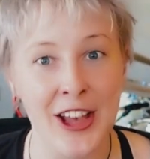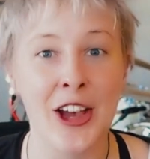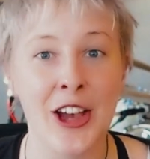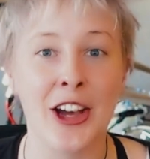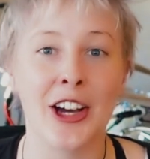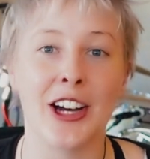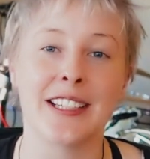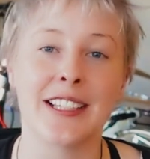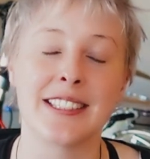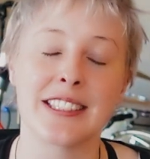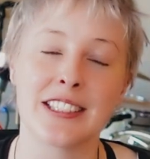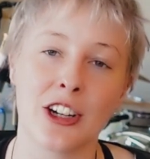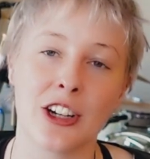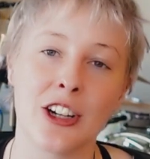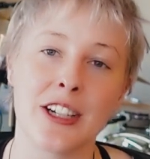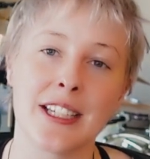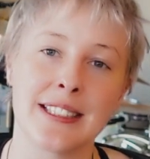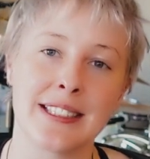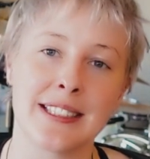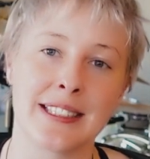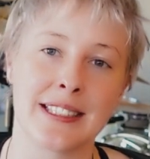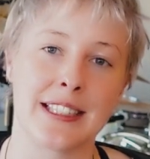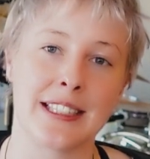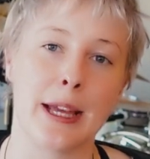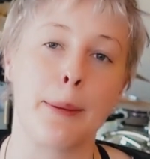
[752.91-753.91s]
I started
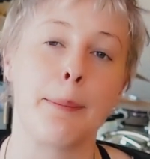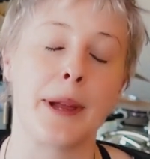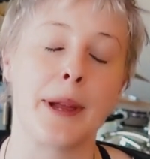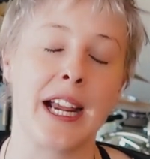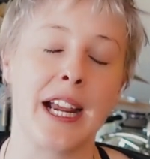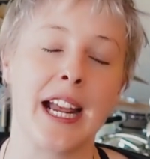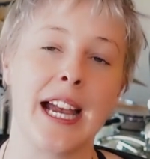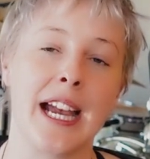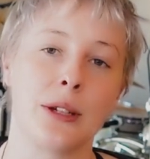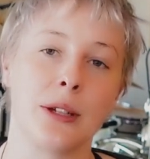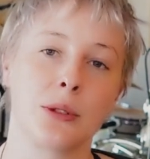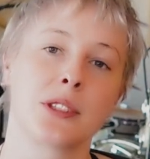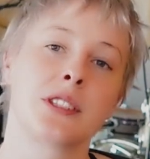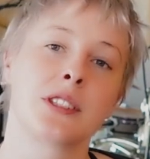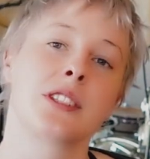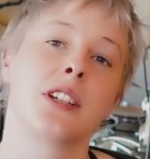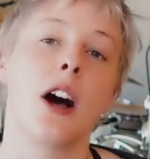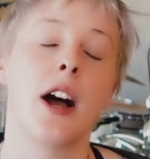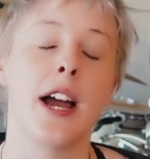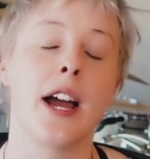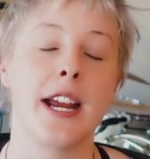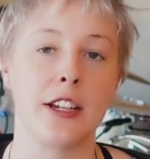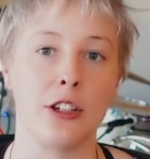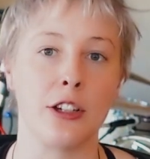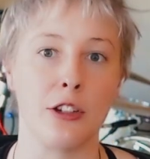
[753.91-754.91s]
stepping
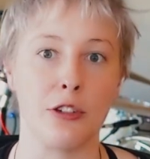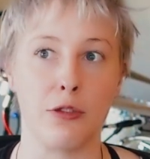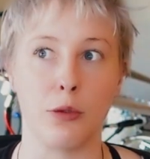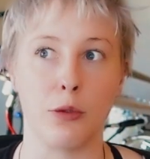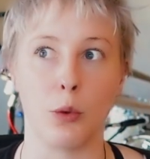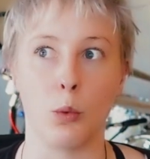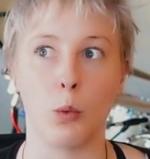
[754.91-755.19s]
outside of